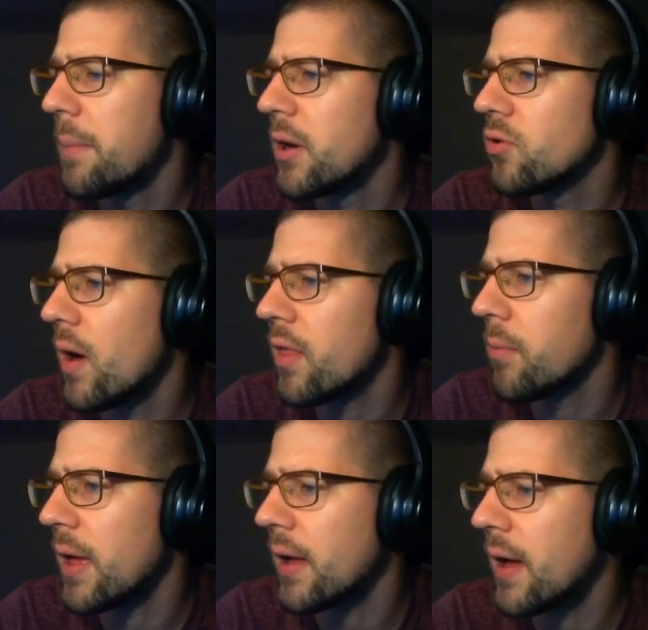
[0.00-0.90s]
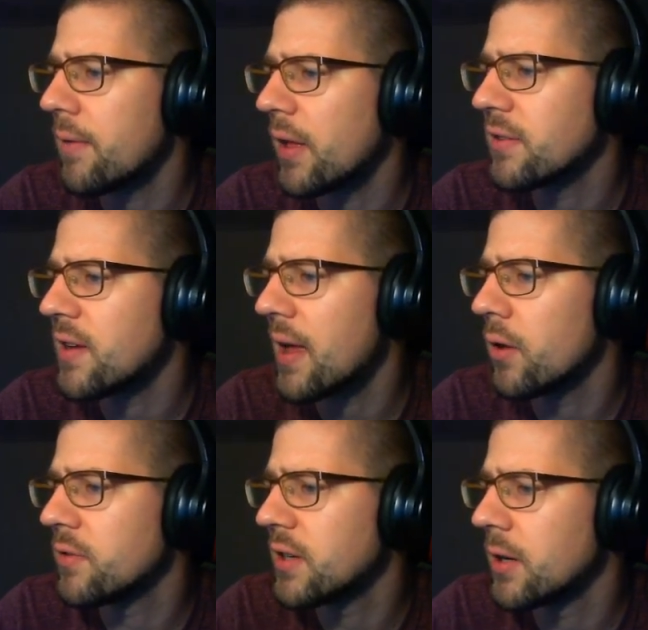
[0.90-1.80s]
I'm going to draw them like kind of like
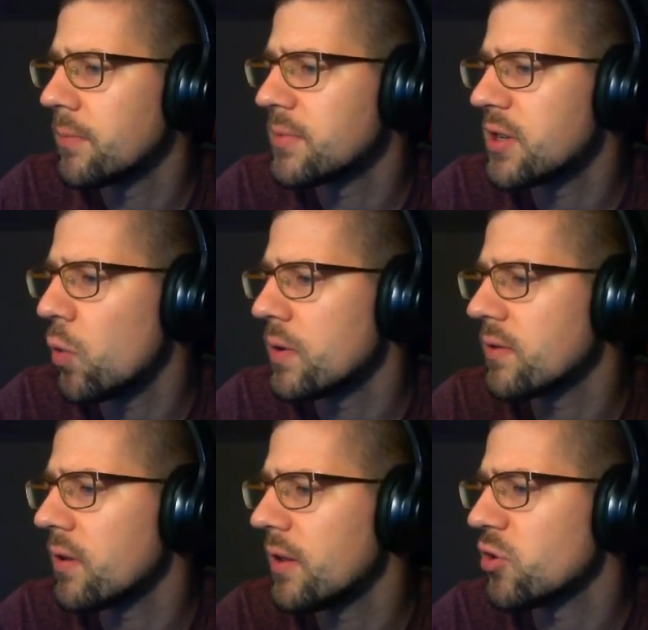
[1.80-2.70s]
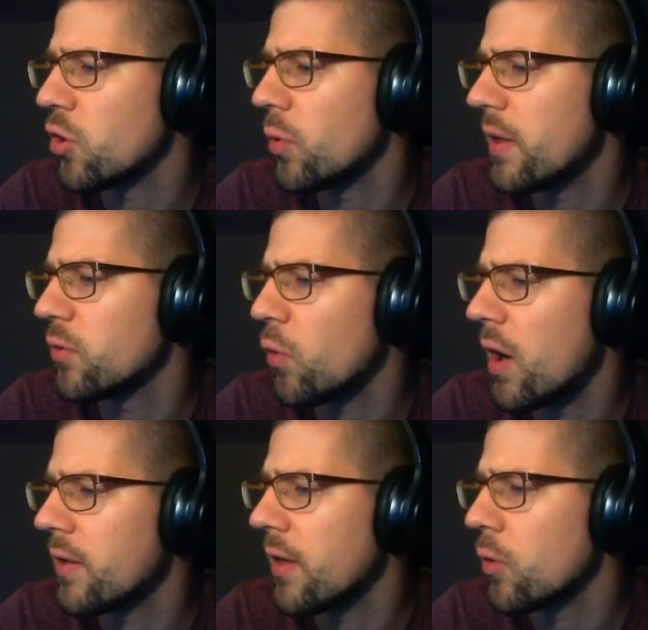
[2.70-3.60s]
silos here. So one's a cylindrical
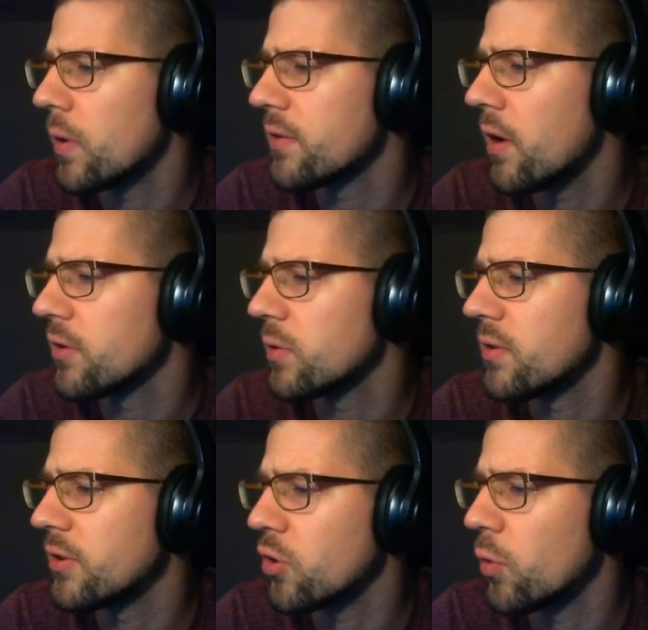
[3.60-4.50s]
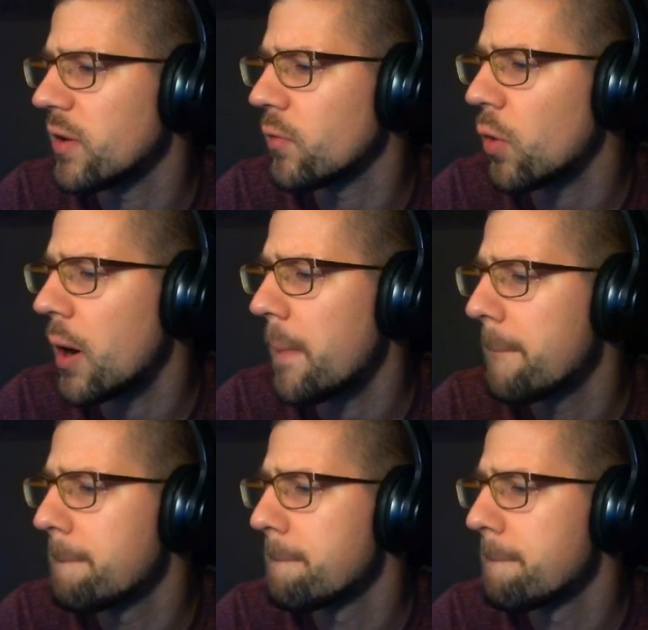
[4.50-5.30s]
reservoir, the other one is also a cylindrical reservoir.